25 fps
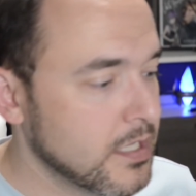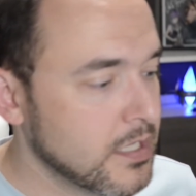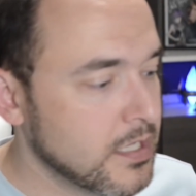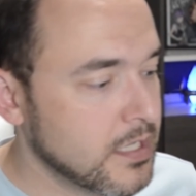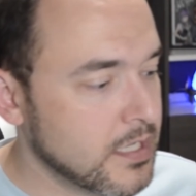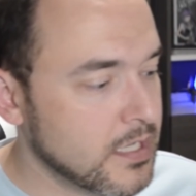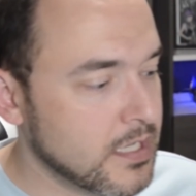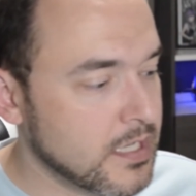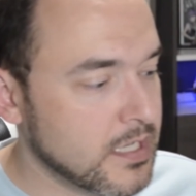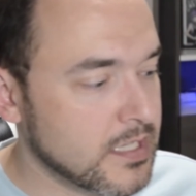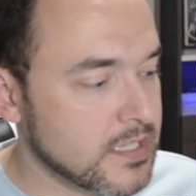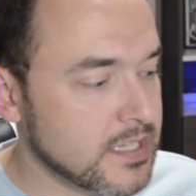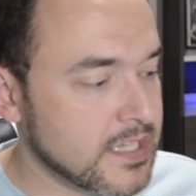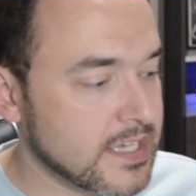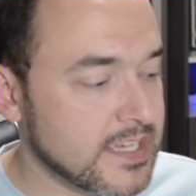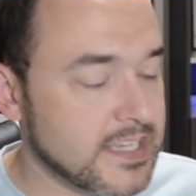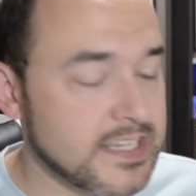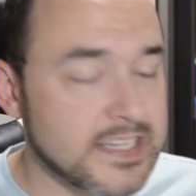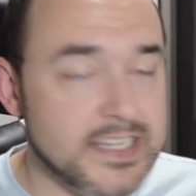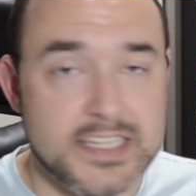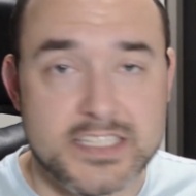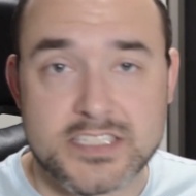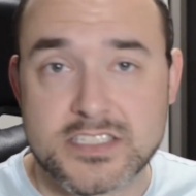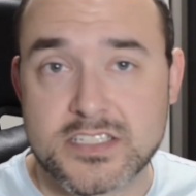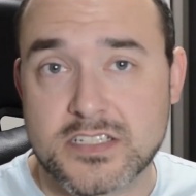that
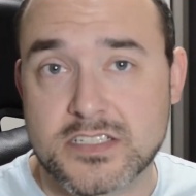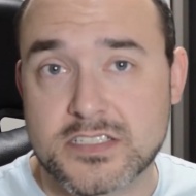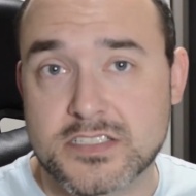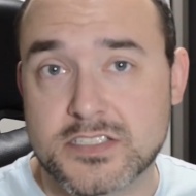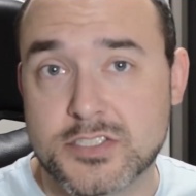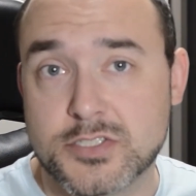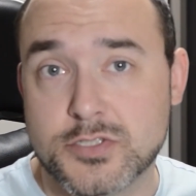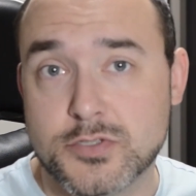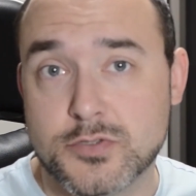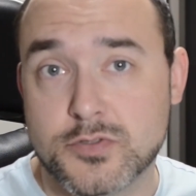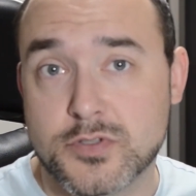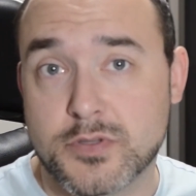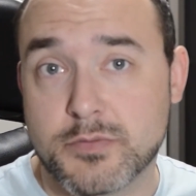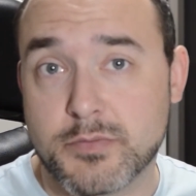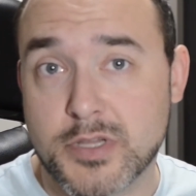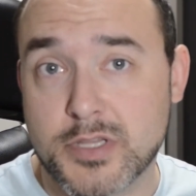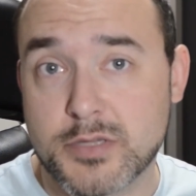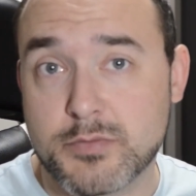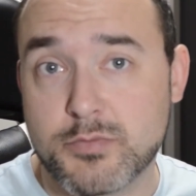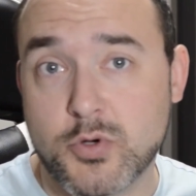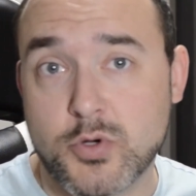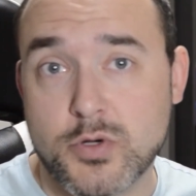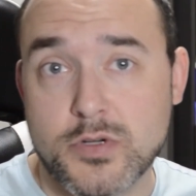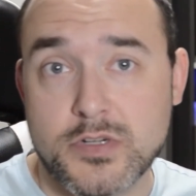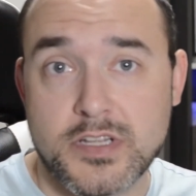connects onto the
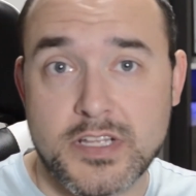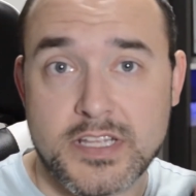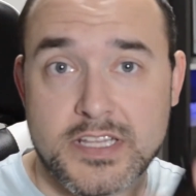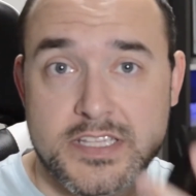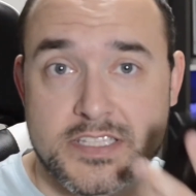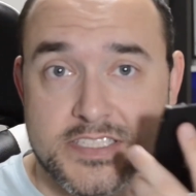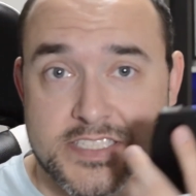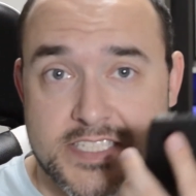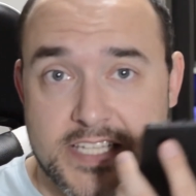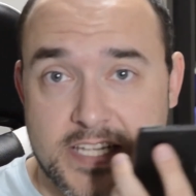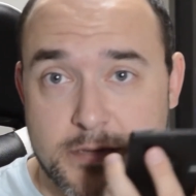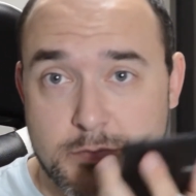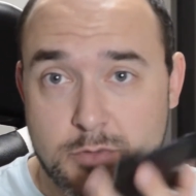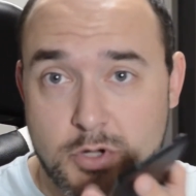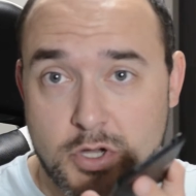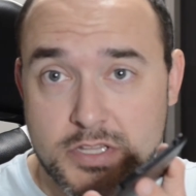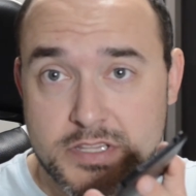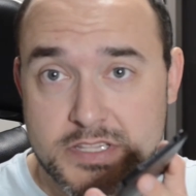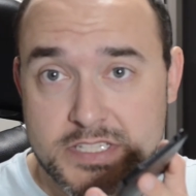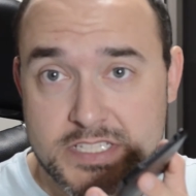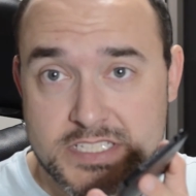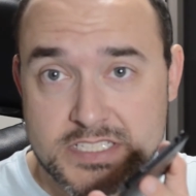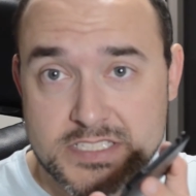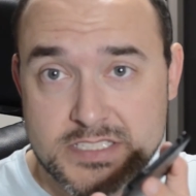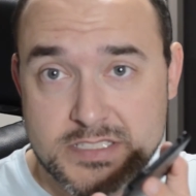motherboard, and same on
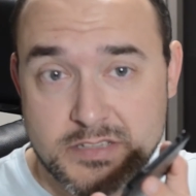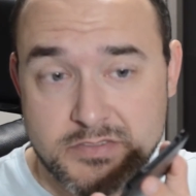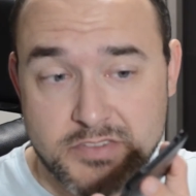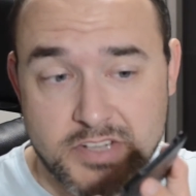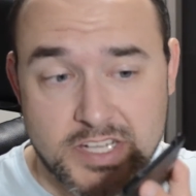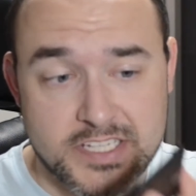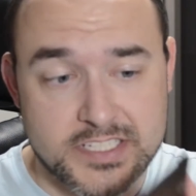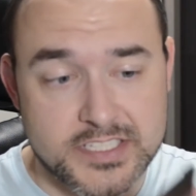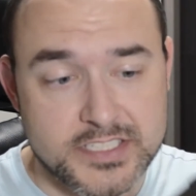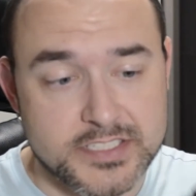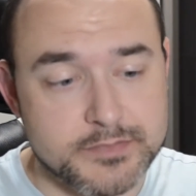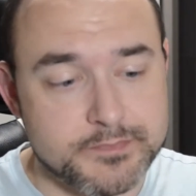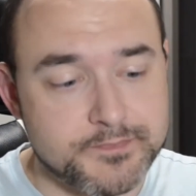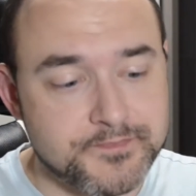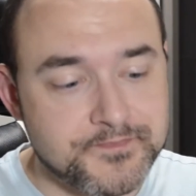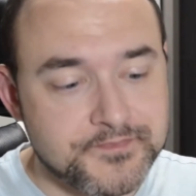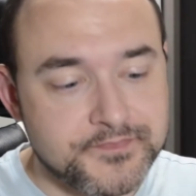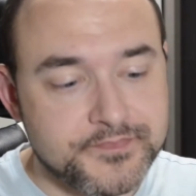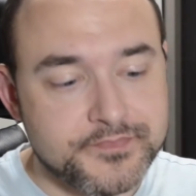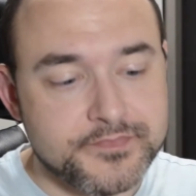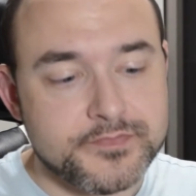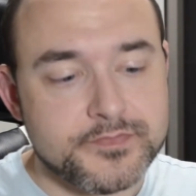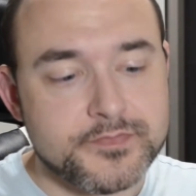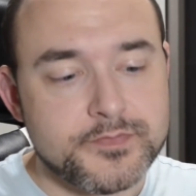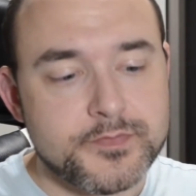this device.
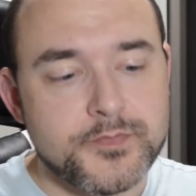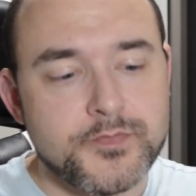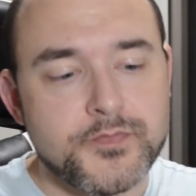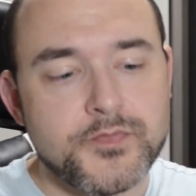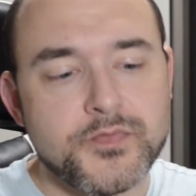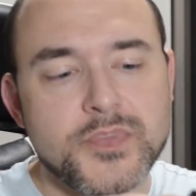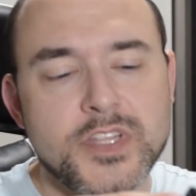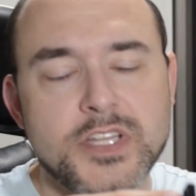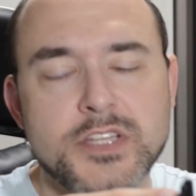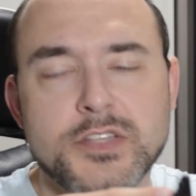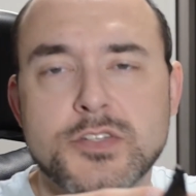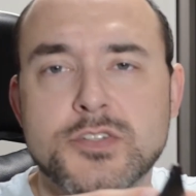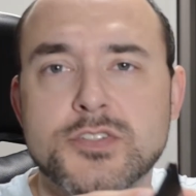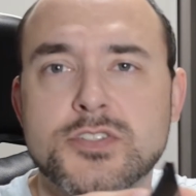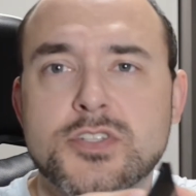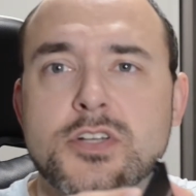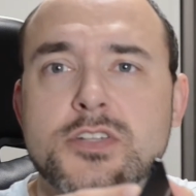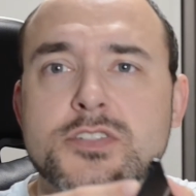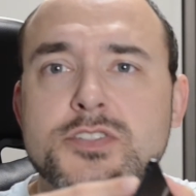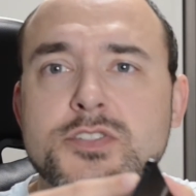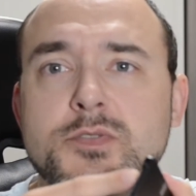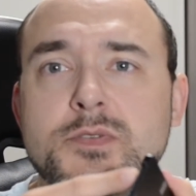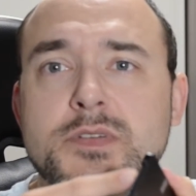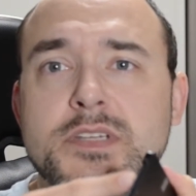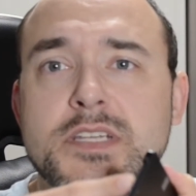There's
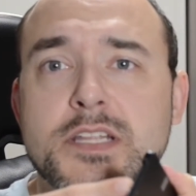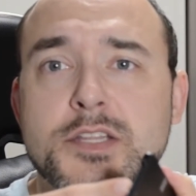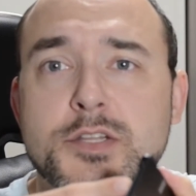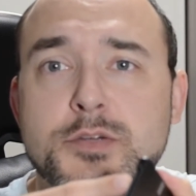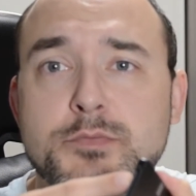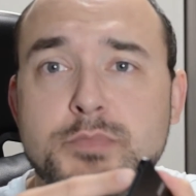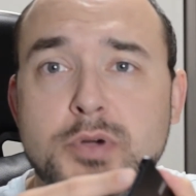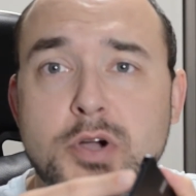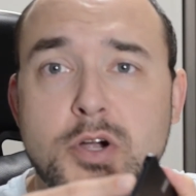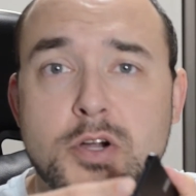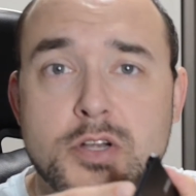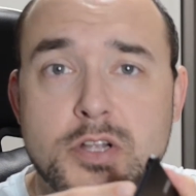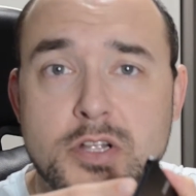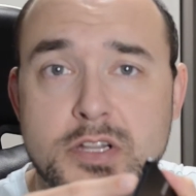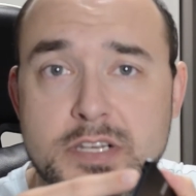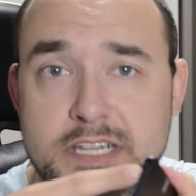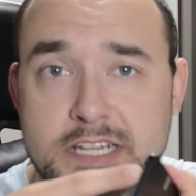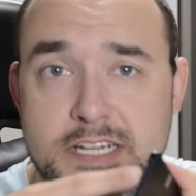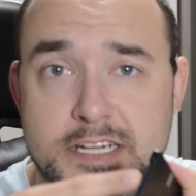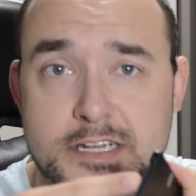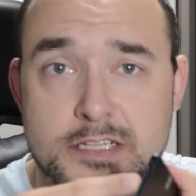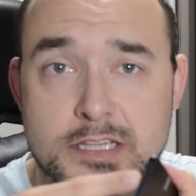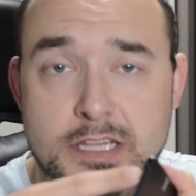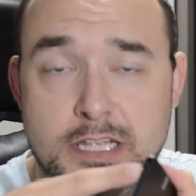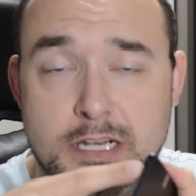also another part on
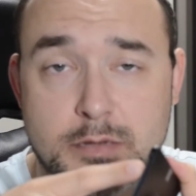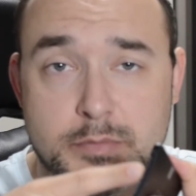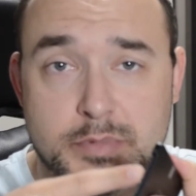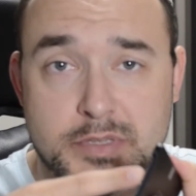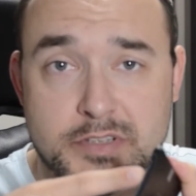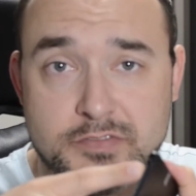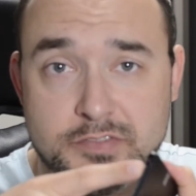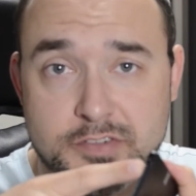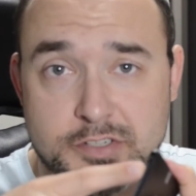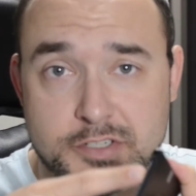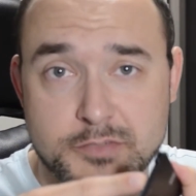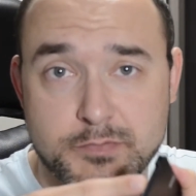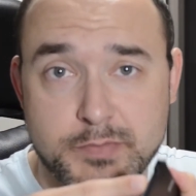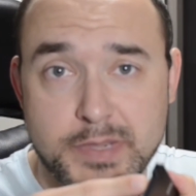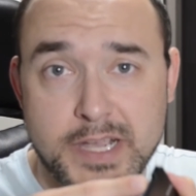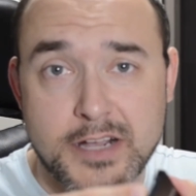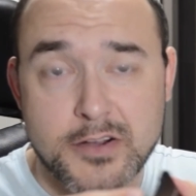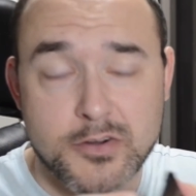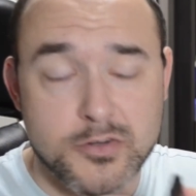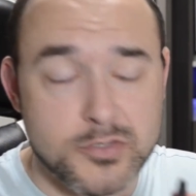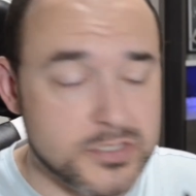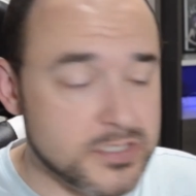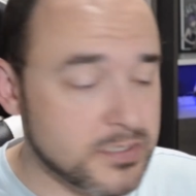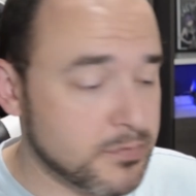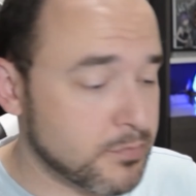here that'll be for your
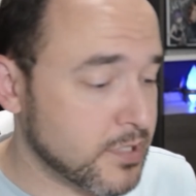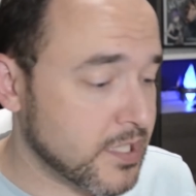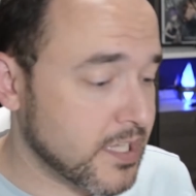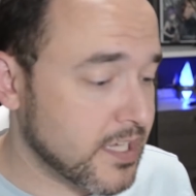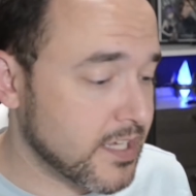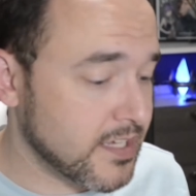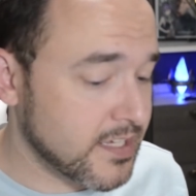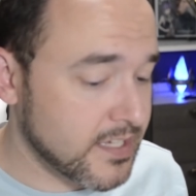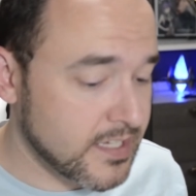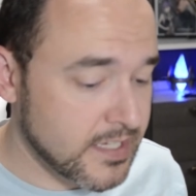power supply.